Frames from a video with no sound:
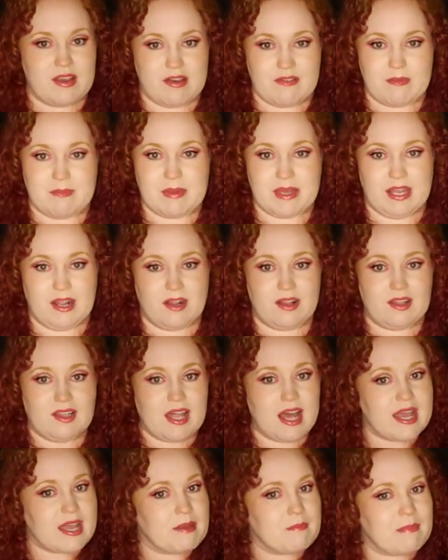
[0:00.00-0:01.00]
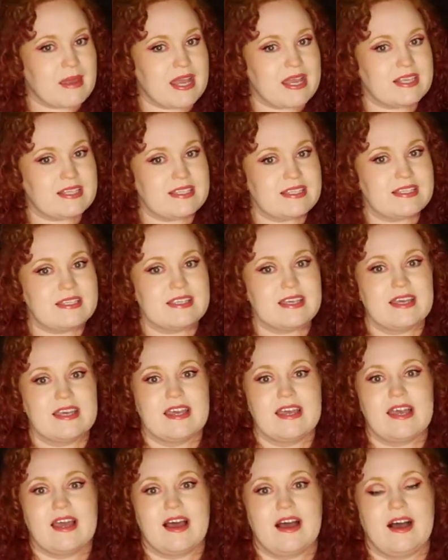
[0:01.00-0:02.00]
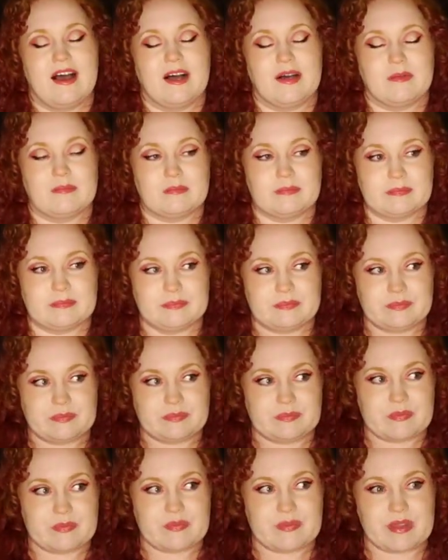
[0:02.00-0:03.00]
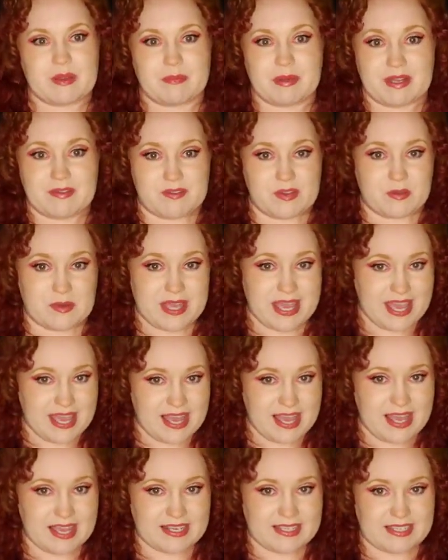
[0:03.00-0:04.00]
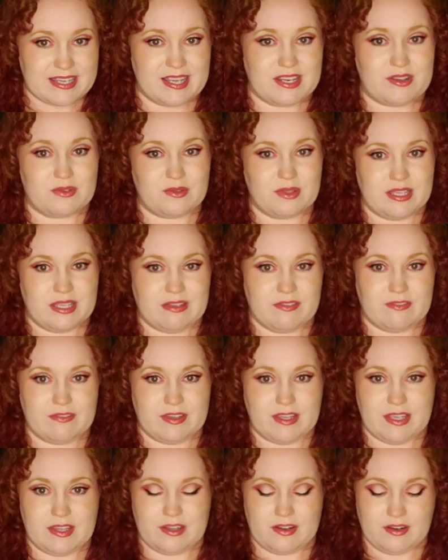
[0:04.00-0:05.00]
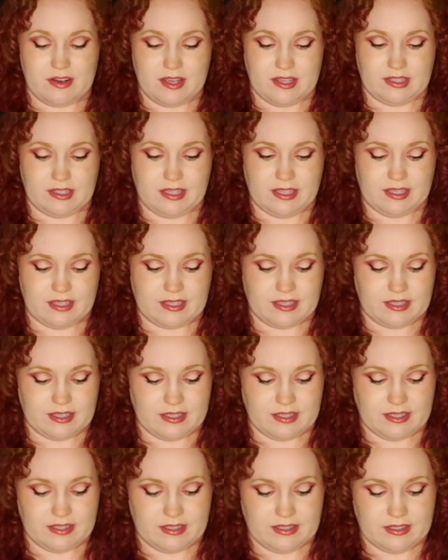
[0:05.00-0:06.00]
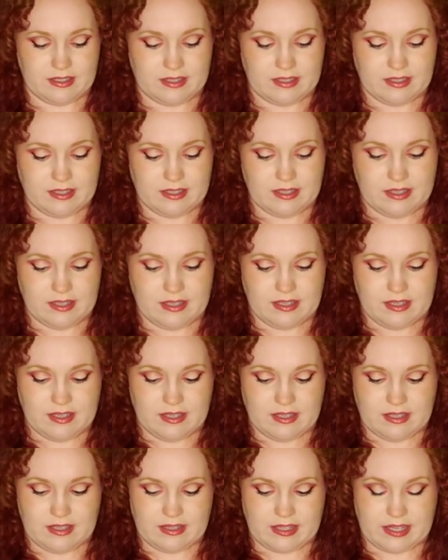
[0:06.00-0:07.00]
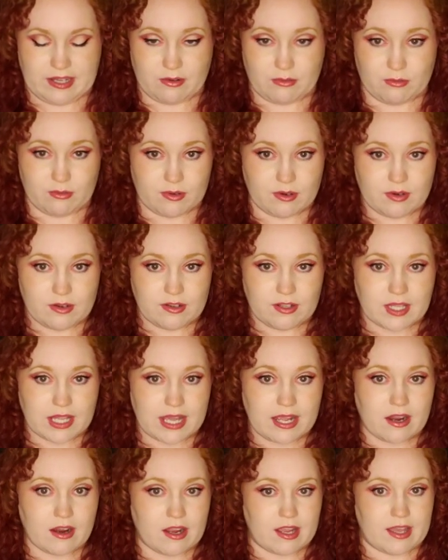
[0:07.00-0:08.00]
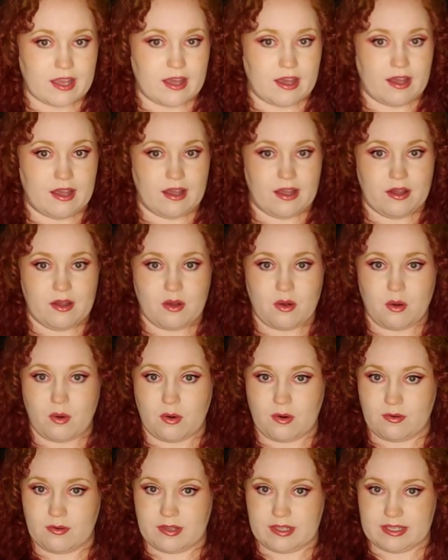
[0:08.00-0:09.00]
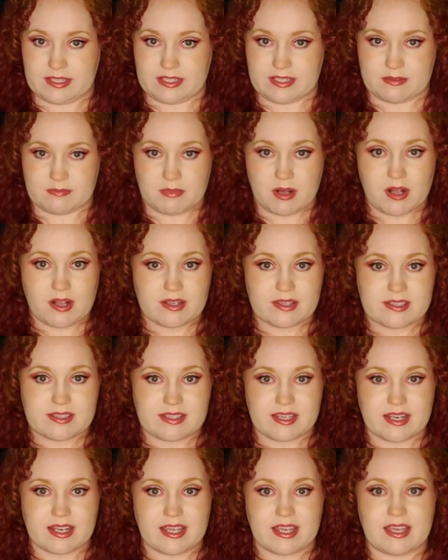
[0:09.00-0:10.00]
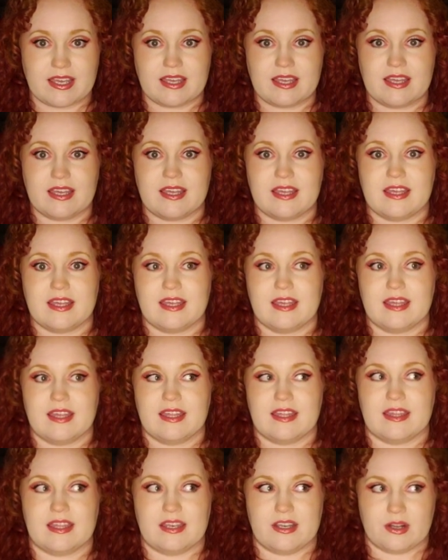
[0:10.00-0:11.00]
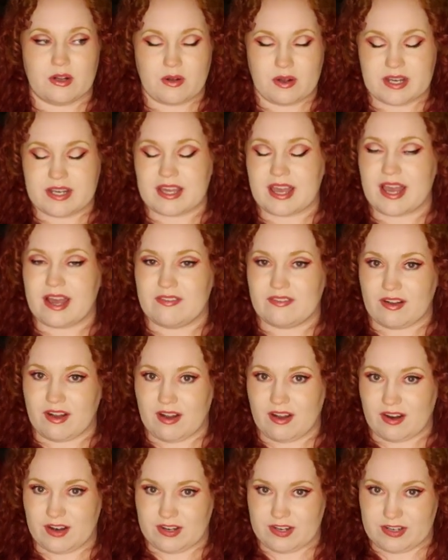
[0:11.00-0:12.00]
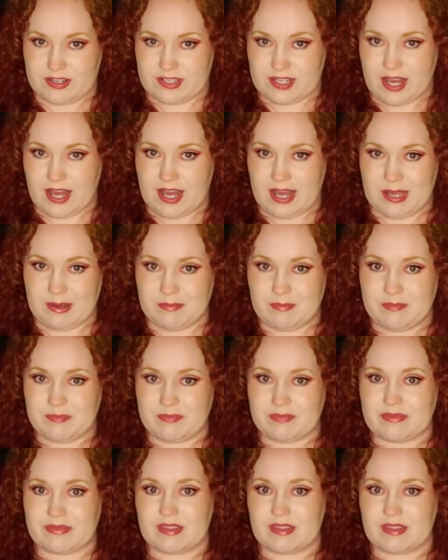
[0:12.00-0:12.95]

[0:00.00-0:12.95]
have a bigger client base. But if you can't, and you live either in like a rural area or a really small city, then you're going to have a harder time